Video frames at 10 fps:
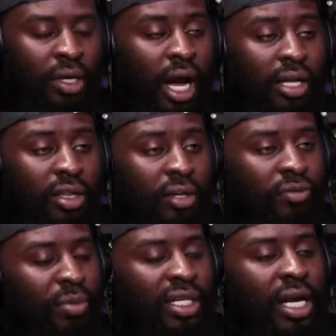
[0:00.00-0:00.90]
I think for
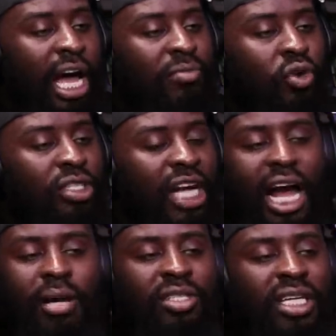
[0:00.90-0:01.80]
me that I'm not
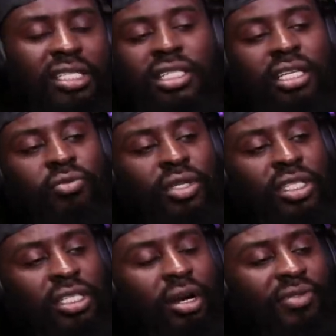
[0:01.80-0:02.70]
time sensitive with
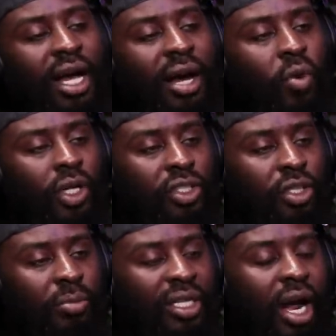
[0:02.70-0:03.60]
stuff that I watch. You know
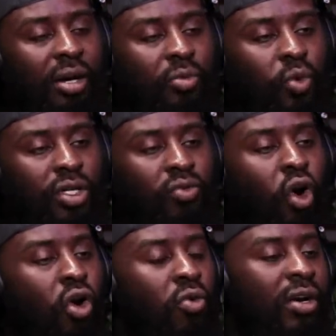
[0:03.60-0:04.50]
what I mean? I can watch
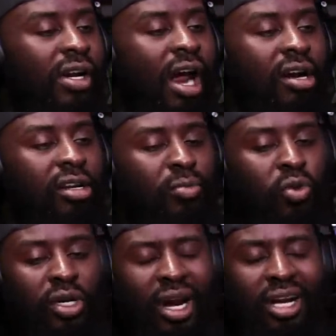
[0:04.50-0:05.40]
horror at 9
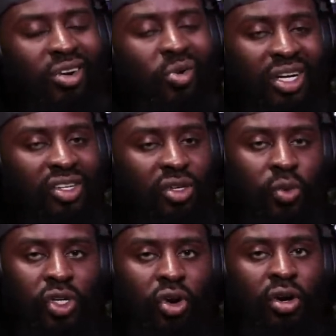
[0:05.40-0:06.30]
a.m. I don't actually
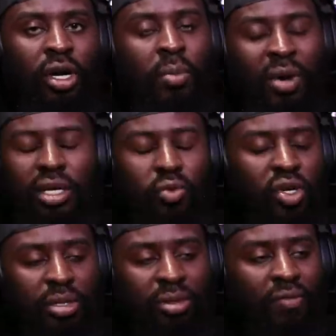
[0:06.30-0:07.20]
watch horror. I can watch
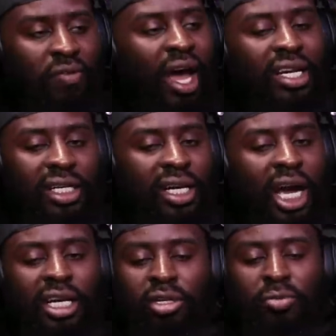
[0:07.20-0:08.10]
something violent
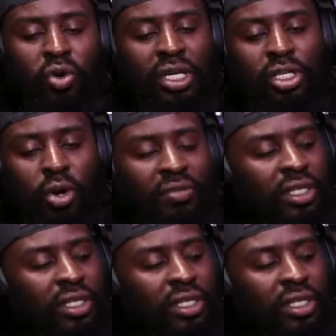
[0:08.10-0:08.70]
9 a.m, 12 p.m.